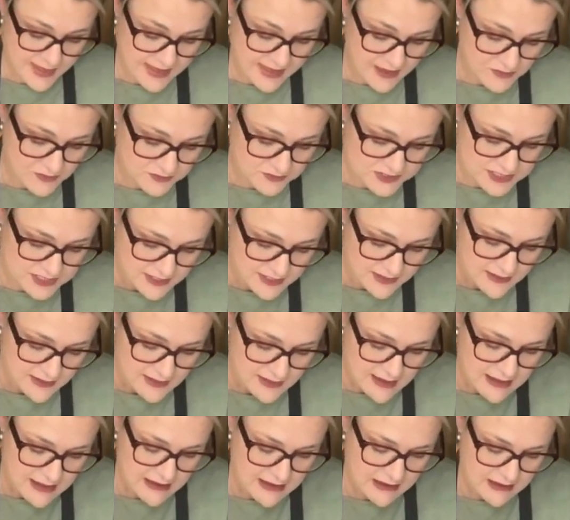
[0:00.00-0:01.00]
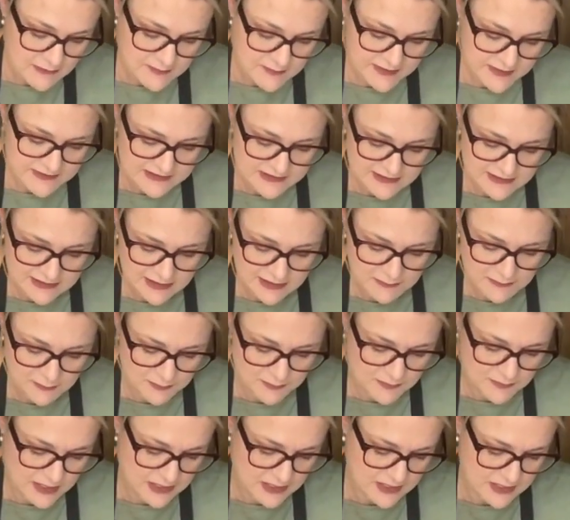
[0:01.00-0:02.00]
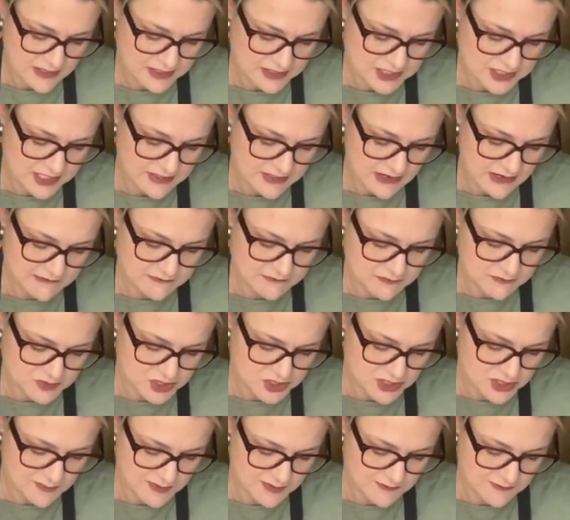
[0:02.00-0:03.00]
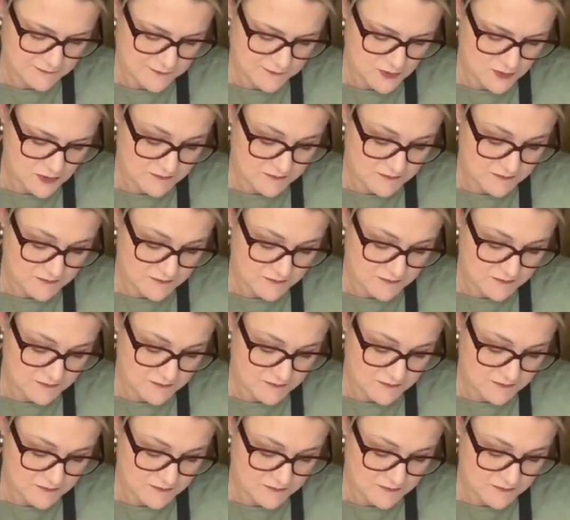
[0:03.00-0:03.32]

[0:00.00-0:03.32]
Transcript: pound, and he actually gave them to me